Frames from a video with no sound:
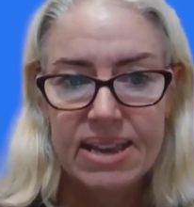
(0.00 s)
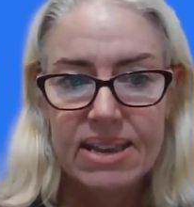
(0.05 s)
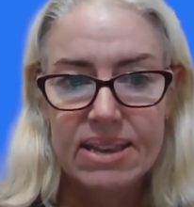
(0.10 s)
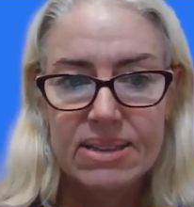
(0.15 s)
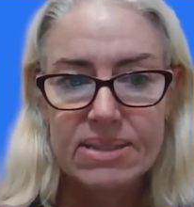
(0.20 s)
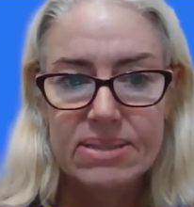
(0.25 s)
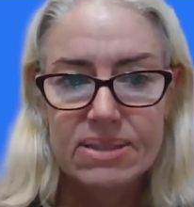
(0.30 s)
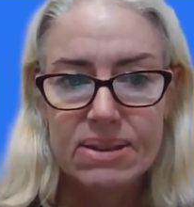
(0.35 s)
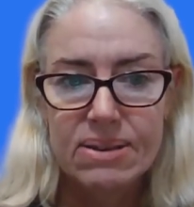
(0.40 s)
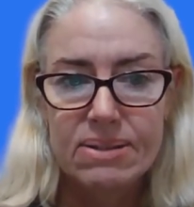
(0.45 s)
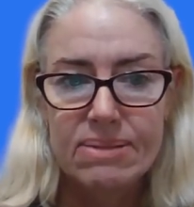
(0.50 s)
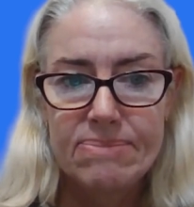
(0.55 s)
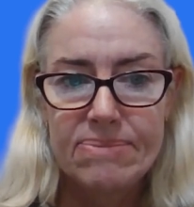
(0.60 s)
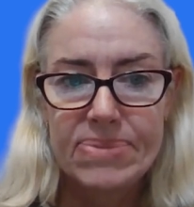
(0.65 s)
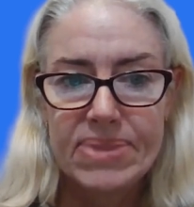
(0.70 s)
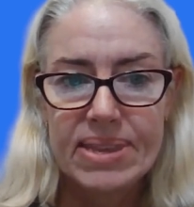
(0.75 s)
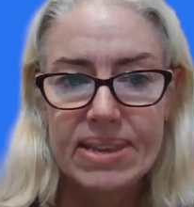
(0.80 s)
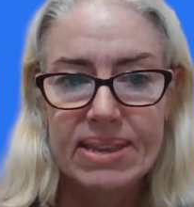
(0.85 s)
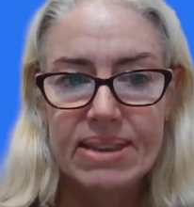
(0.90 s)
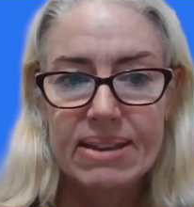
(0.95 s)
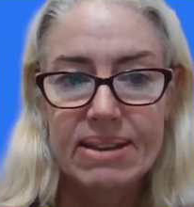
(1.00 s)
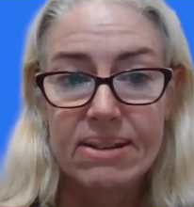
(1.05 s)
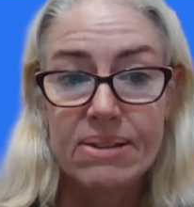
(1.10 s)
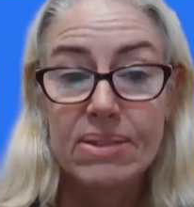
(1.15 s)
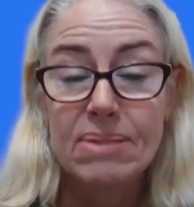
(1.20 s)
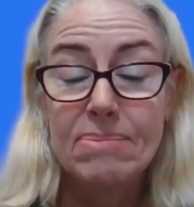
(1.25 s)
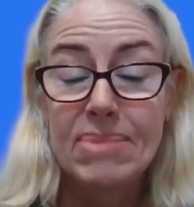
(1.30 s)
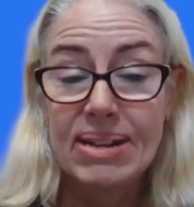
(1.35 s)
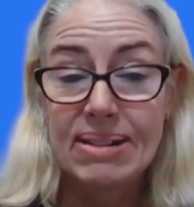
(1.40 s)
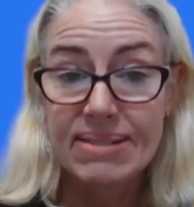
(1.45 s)
So on
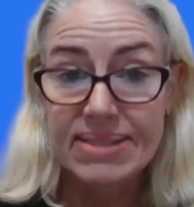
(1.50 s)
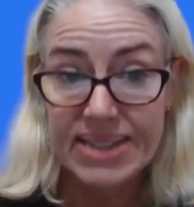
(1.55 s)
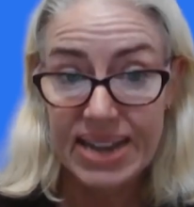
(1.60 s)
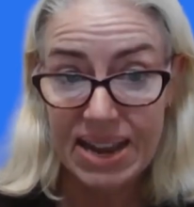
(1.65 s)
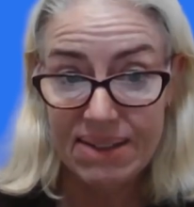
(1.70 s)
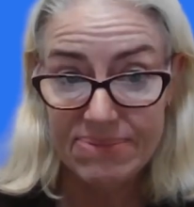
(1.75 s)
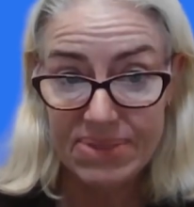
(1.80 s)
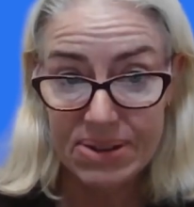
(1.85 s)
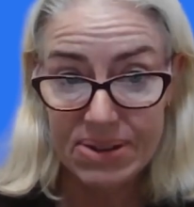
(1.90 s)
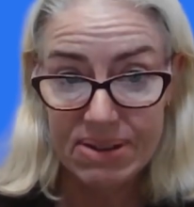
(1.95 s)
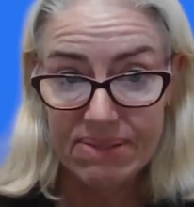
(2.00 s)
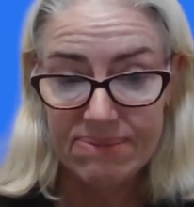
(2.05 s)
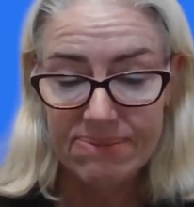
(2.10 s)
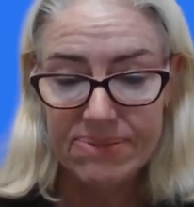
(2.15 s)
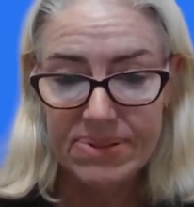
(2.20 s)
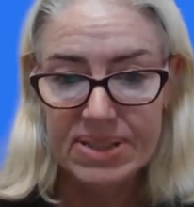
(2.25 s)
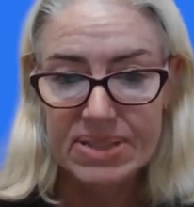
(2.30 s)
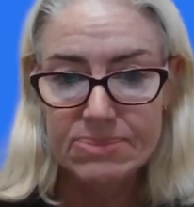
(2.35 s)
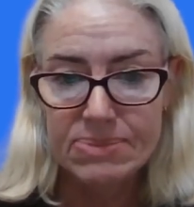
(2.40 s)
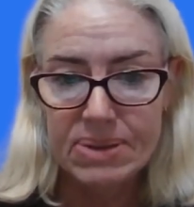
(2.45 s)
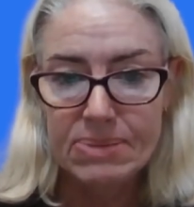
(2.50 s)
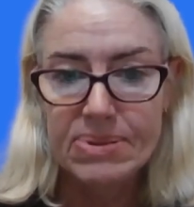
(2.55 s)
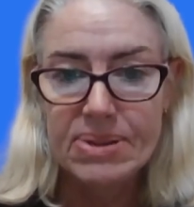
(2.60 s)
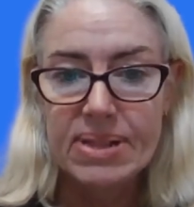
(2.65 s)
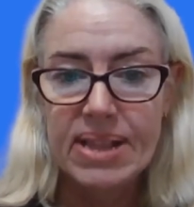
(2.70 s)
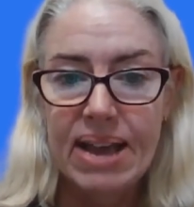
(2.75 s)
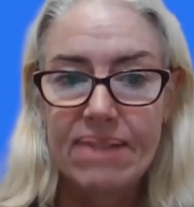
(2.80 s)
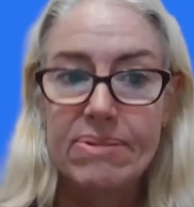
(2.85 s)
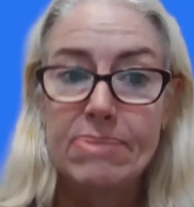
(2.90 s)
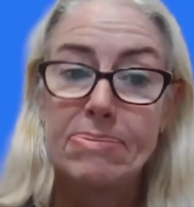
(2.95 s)
the middle day of the conference, we
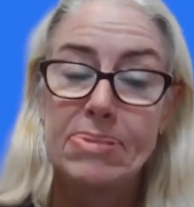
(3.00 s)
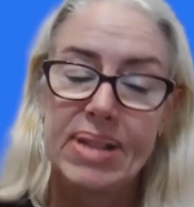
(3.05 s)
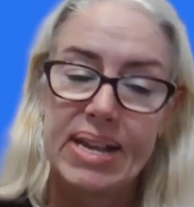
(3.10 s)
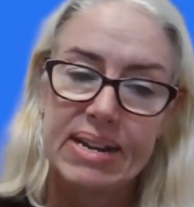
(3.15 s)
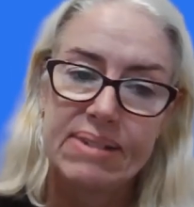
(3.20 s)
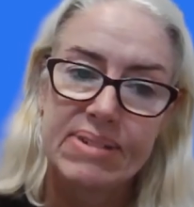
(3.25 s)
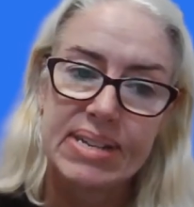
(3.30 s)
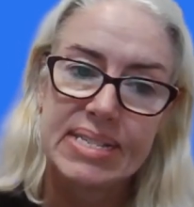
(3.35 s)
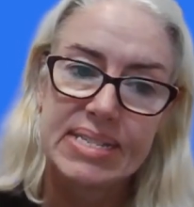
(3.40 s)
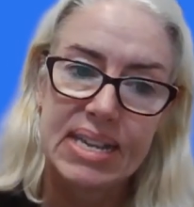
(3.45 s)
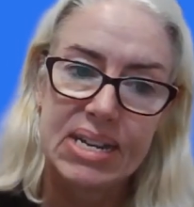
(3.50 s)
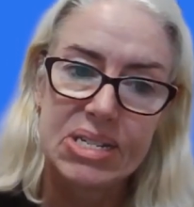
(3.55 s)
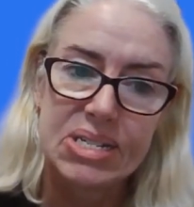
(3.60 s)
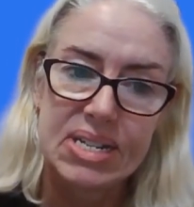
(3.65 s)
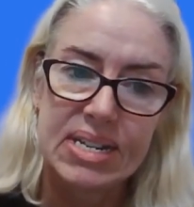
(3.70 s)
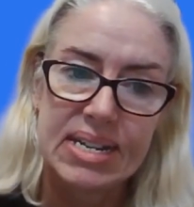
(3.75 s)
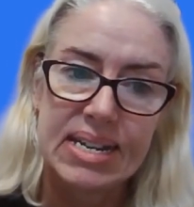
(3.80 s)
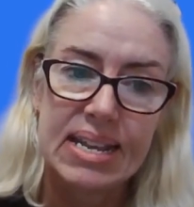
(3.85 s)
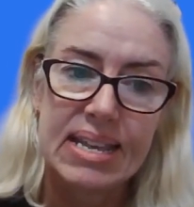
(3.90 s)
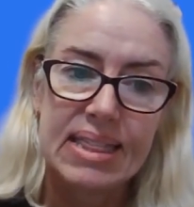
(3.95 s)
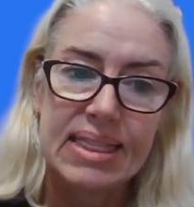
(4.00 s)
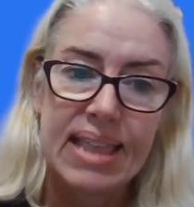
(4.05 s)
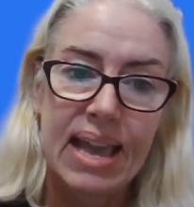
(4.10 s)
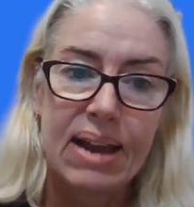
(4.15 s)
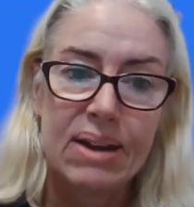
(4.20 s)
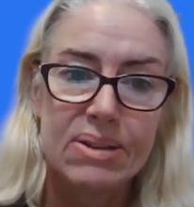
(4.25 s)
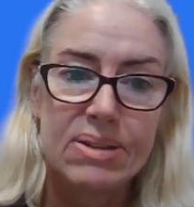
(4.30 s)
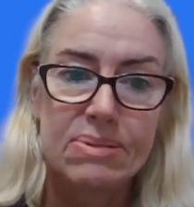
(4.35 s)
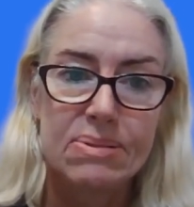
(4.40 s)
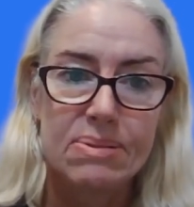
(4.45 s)
will have a plenary session
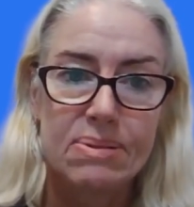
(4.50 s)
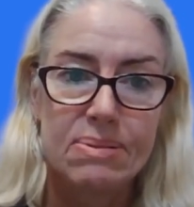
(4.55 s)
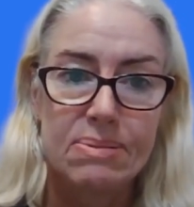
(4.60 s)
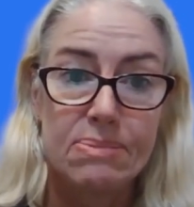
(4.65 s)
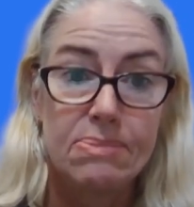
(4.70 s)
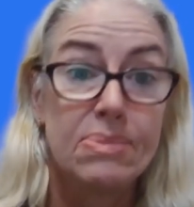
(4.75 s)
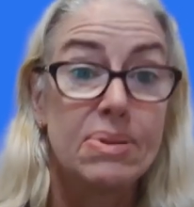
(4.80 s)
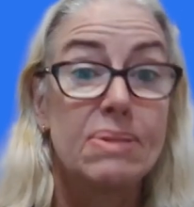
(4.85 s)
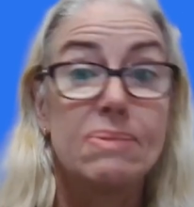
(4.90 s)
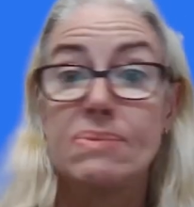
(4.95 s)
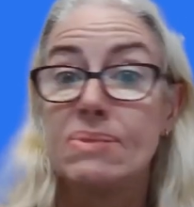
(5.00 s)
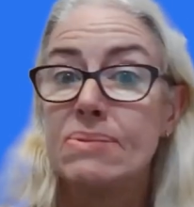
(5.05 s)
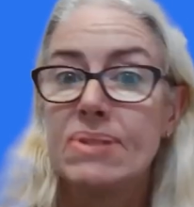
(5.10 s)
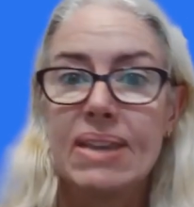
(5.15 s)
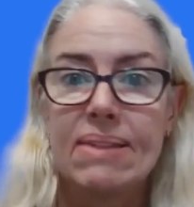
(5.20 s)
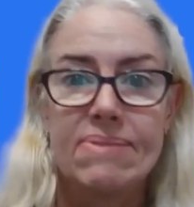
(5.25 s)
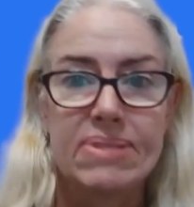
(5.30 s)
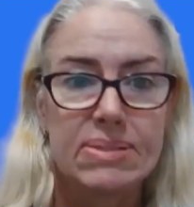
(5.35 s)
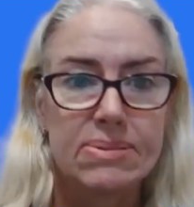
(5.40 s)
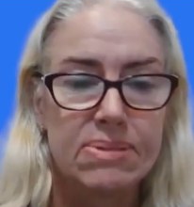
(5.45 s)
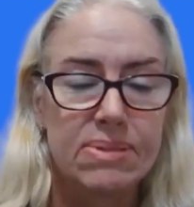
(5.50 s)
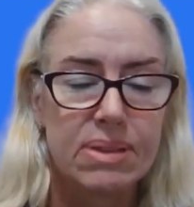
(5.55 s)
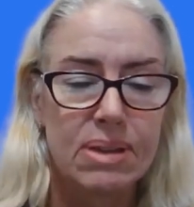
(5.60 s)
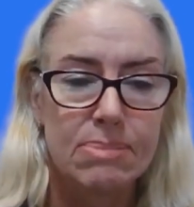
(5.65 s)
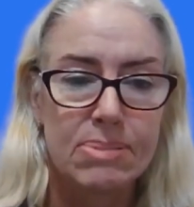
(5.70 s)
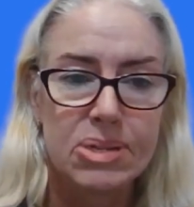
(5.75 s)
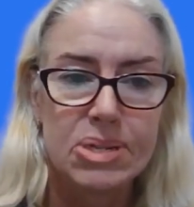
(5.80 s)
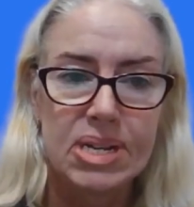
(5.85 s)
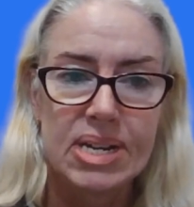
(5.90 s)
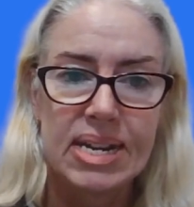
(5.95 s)
that will give us all the
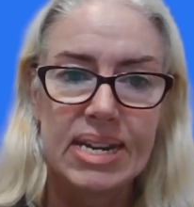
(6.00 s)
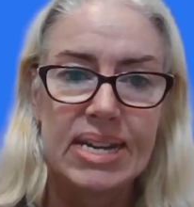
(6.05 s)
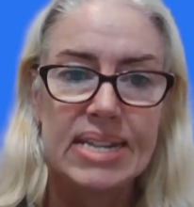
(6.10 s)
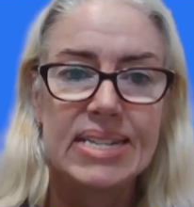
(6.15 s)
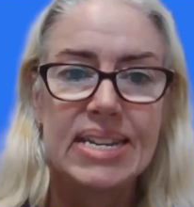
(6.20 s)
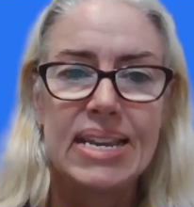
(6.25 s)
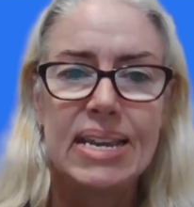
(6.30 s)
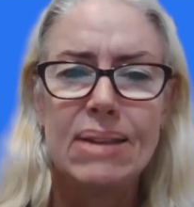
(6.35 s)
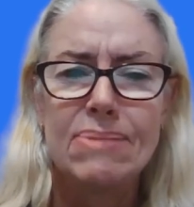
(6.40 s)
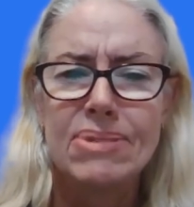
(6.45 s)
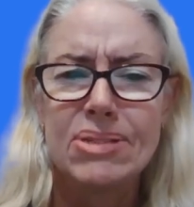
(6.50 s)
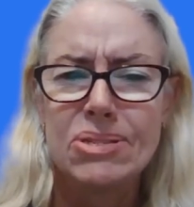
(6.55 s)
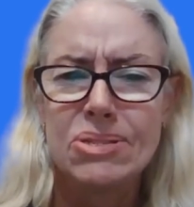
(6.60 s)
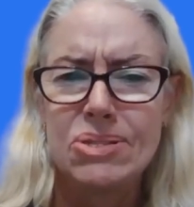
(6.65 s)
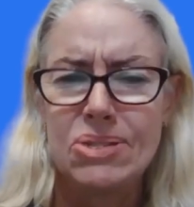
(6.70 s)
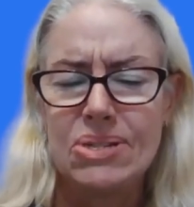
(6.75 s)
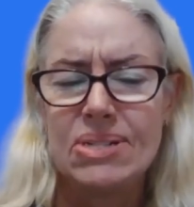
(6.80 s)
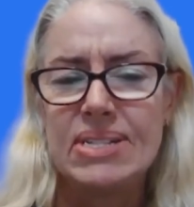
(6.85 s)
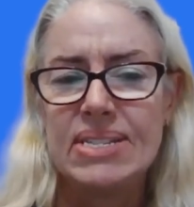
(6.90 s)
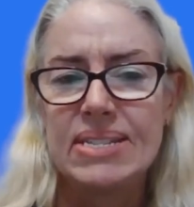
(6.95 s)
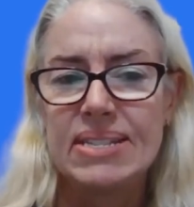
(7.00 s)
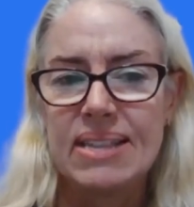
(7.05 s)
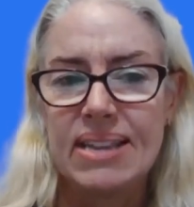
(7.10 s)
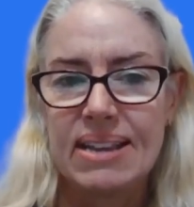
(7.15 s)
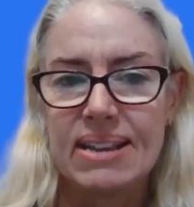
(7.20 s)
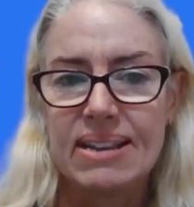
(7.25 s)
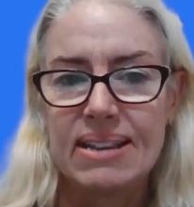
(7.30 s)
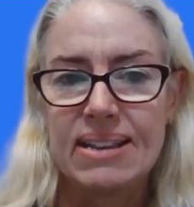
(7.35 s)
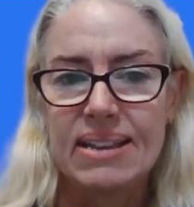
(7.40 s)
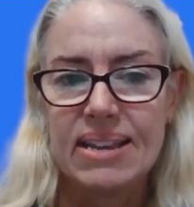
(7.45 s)
opportunity to hear what students
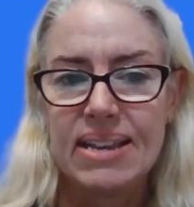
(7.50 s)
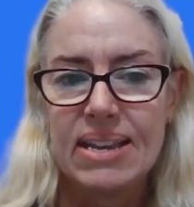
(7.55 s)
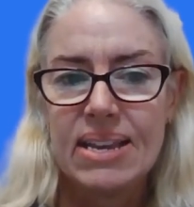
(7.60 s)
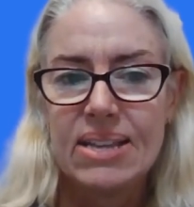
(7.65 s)
think.